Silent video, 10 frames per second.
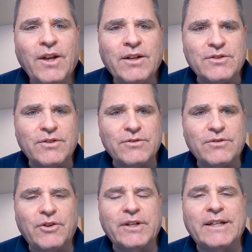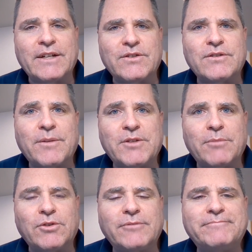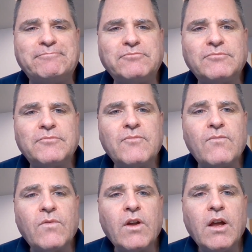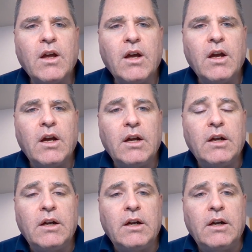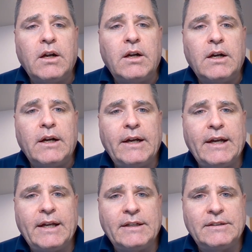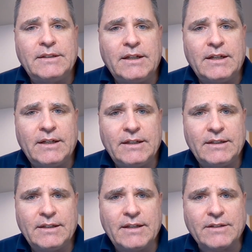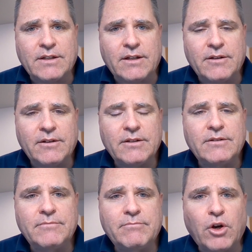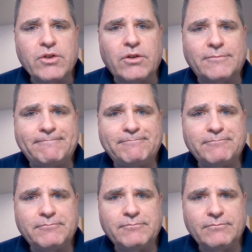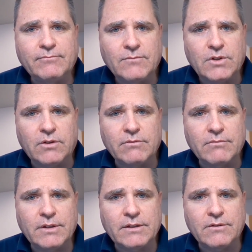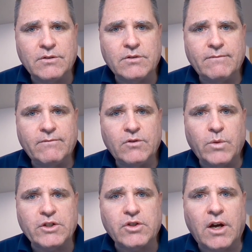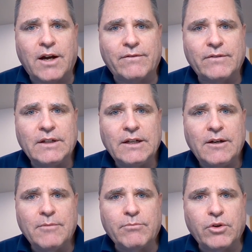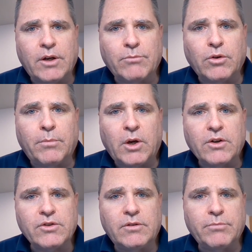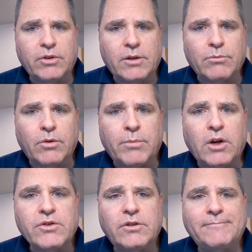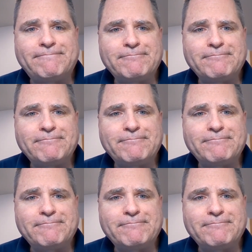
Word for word: because there's 30 days in September. Uh, and that's a partial. So it's switched off. Pernumbral partial, pernumbral partial.